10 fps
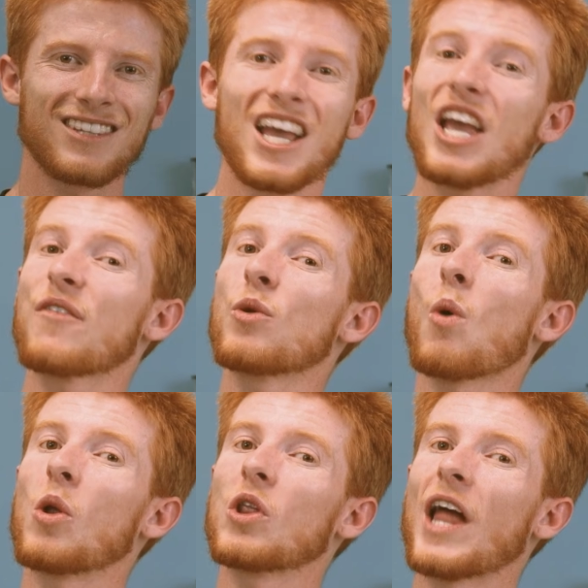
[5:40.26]
If
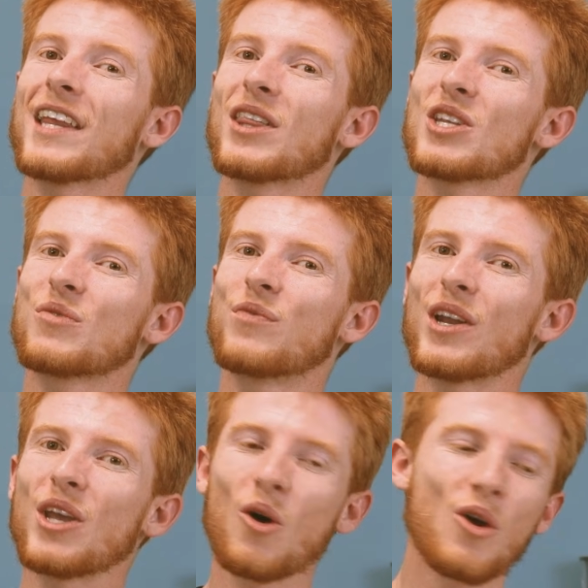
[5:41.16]
you all liked this
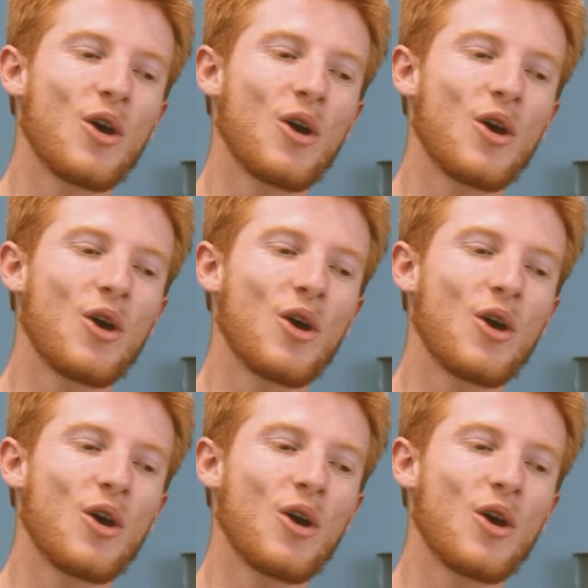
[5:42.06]
video,